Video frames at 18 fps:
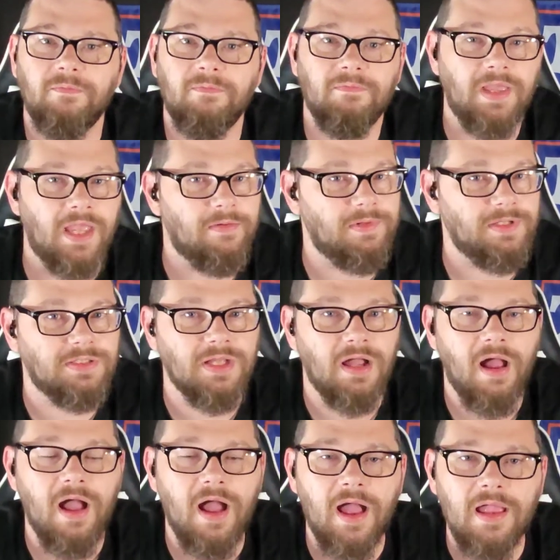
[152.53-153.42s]
maybe
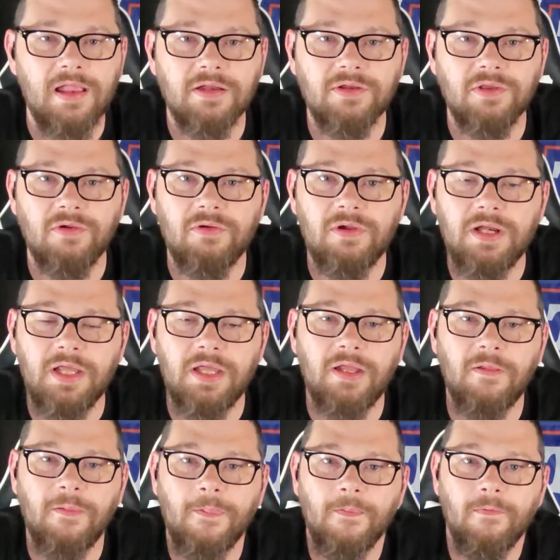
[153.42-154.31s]
die doing
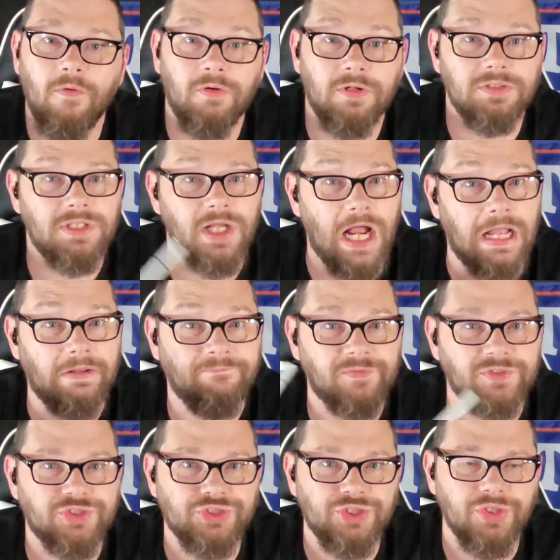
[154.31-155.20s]
it, or die
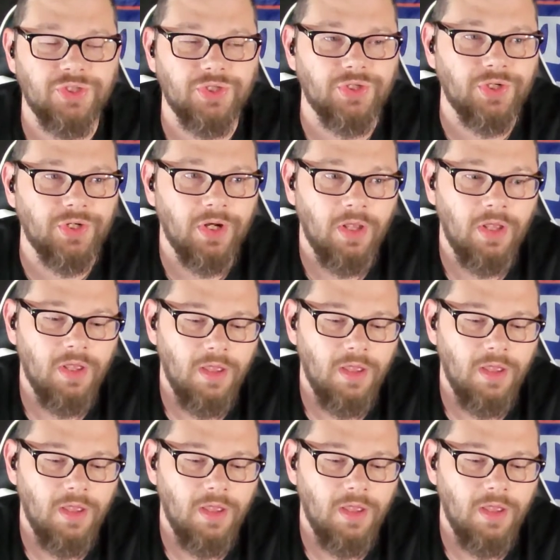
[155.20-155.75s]
for sure.